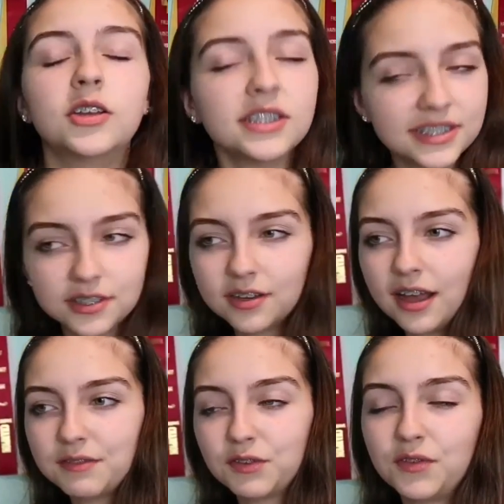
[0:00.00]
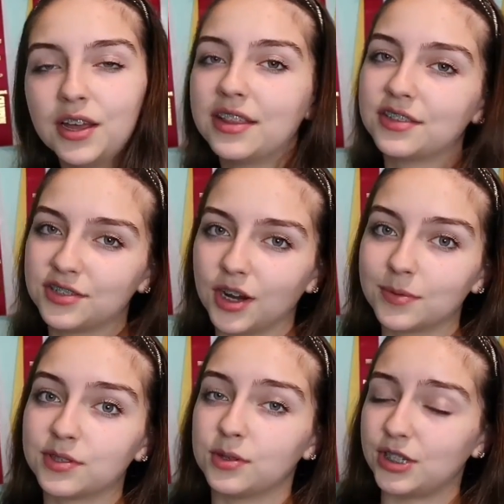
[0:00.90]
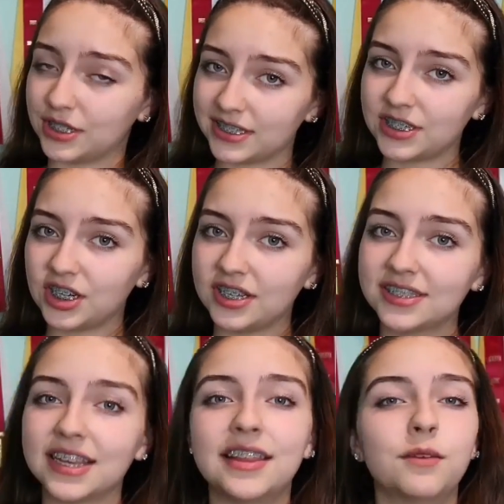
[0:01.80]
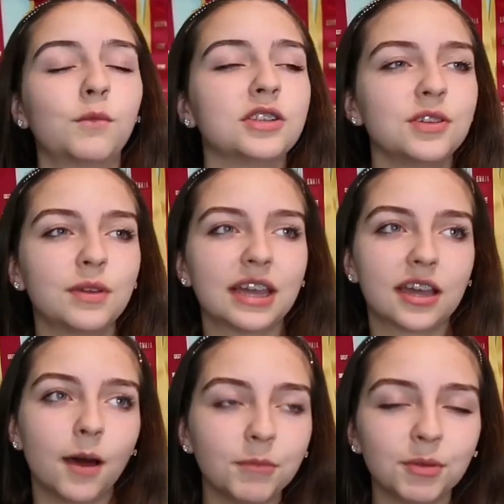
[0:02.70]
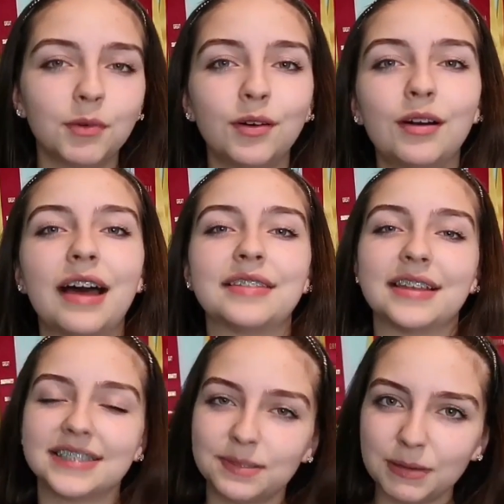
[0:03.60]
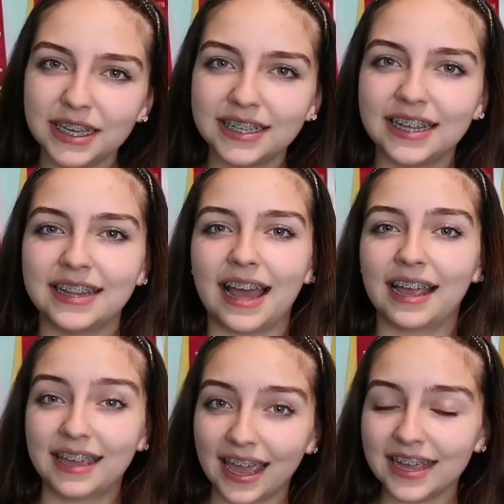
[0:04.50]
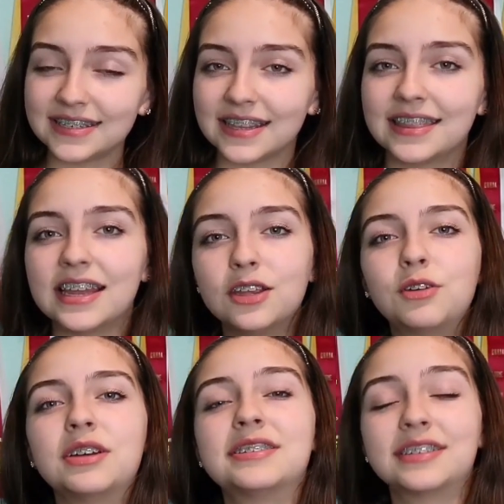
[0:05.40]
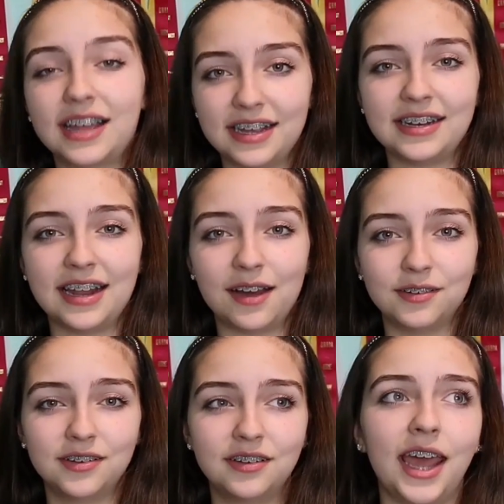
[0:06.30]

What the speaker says: You can still have your foot in the stirrups through transitions, and then once you get comfortable at that speed and that gait, then you could slide it out.